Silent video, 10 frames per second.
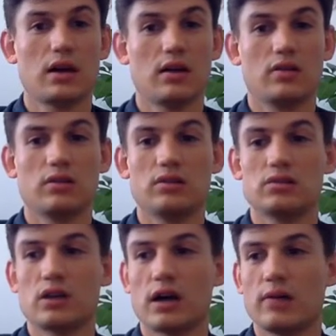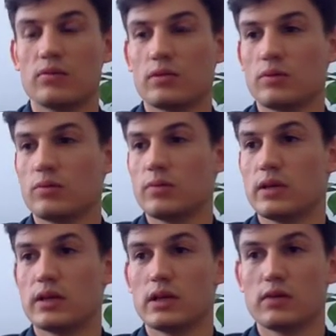A lot of the times we would
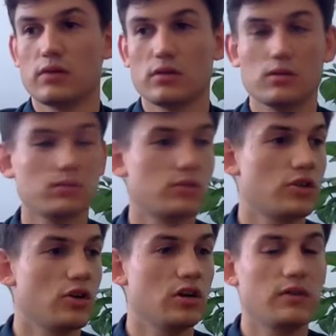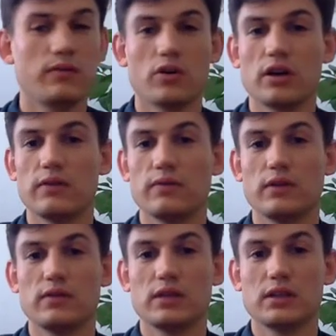be given 30, 40,
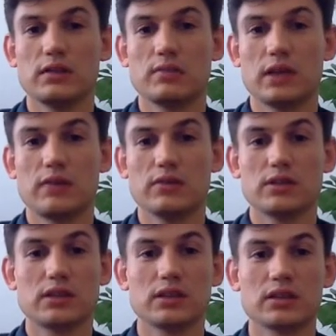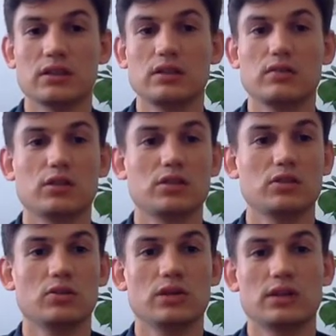50, even 60 deliveries to
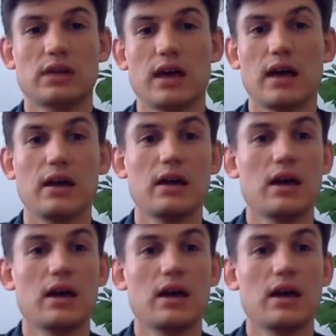do in a day.